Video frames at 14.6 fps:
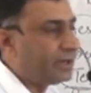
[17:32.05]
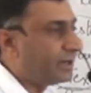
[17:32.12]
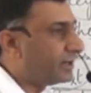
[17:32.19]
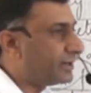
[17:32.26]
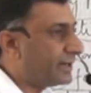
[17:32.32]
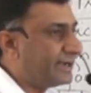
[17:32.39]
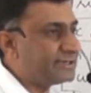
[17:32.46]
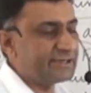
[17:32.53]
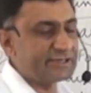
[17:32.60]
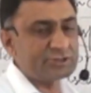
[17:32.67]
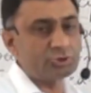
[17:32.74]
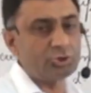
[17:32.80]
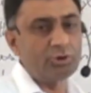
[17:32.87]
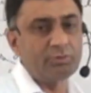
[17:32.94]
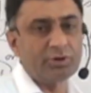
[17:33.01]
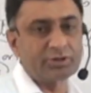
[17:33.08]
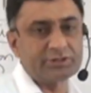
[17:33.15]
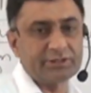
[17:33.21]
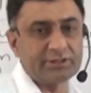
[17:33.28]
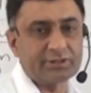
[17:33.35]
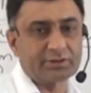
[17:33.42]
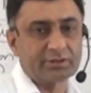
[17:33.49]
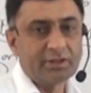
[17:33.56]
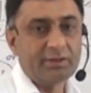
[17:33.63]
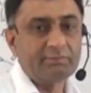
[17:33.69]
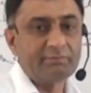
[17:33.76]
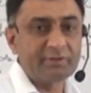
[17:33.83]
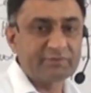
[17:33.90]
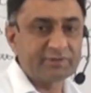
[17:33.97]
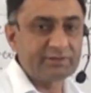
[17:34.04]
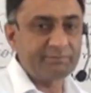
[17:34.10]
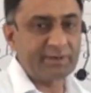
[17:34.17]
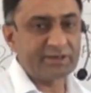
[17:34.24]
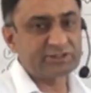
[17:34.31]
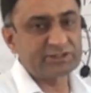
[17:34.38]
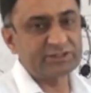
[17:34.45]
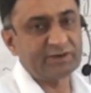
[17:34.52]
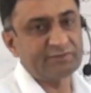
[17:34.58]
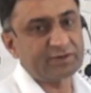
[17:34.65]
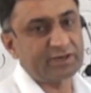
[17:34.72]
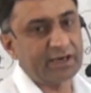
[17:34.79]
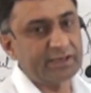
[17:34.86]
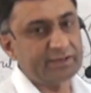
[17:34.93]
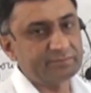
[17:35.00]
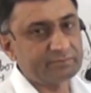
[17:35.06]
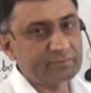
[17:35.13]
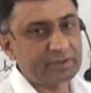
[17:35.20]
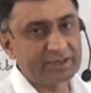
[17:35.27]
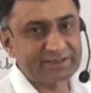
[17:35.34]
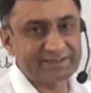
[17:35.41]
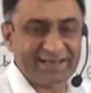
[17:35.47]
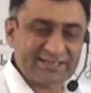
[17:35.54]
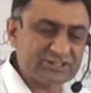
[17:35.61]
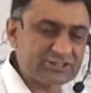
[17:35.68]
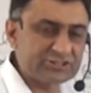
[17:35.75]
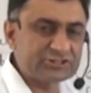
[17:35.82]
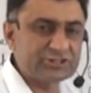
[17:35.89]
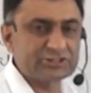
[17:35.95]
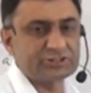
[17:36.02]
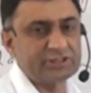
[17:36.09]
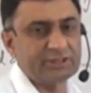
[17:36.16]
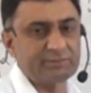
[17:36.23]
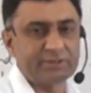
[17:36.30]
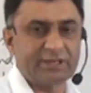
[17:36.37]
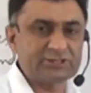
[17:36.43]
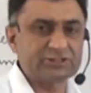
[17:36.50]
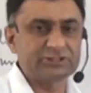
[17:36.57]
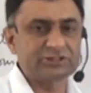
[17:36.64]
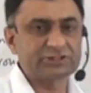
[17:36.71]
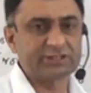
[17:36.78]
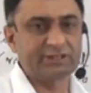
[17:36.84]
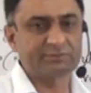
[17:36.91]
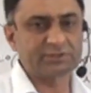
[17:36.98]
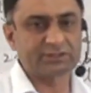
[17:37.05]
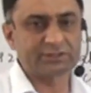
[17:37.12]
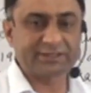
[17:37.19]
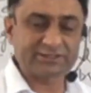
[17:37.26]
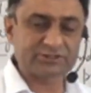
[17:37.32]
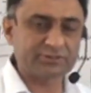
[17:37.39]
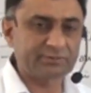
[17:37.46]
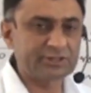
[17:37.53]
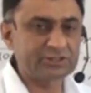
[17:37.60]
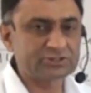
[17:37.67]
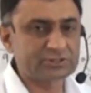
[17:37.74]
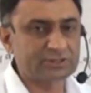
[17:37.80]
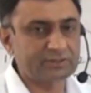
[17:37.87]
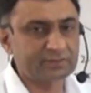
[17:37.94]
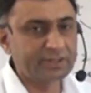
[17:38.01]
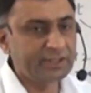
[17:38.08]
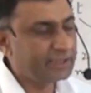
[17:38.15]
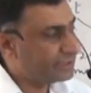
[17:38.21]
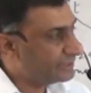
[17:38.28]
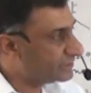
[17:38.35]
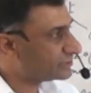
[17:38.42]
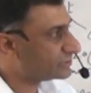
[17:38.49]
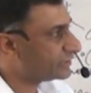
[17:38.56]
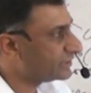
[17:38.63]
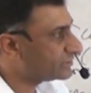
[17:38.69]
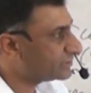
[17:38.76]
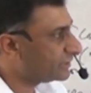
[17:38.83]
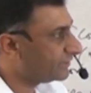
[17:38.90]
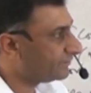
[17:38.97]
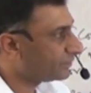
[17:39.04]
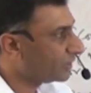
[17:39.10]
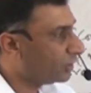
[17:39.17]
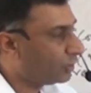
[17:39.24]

A writer is no more there. But with the passage of time, a text is the same. Text is the same thing. Text remains same. It stays same.